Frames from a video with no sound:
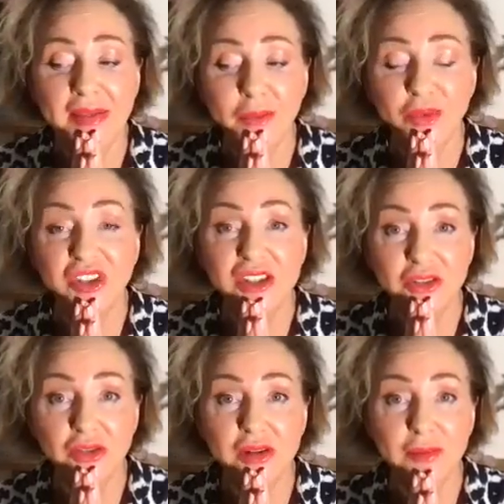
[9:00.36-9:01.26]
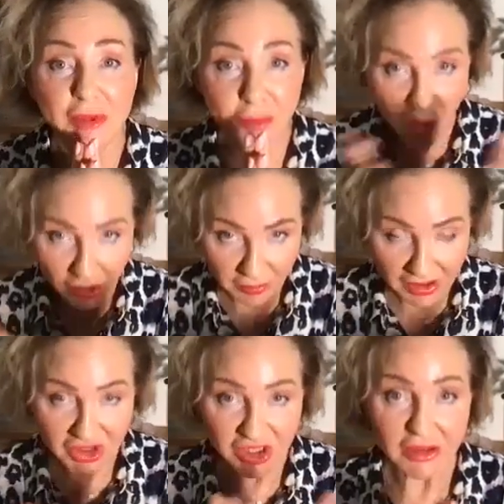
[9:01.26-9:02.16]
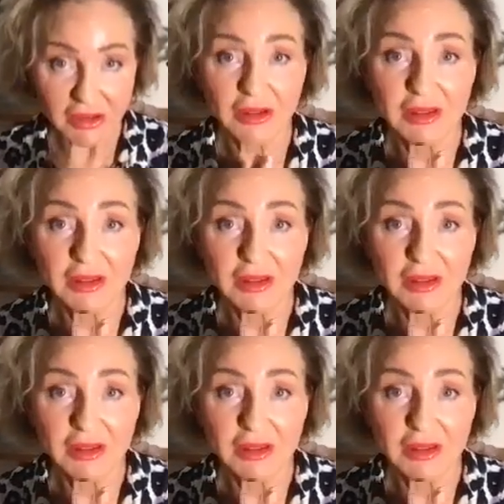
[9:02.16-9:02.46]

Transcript: then when she saw the Martin Bashir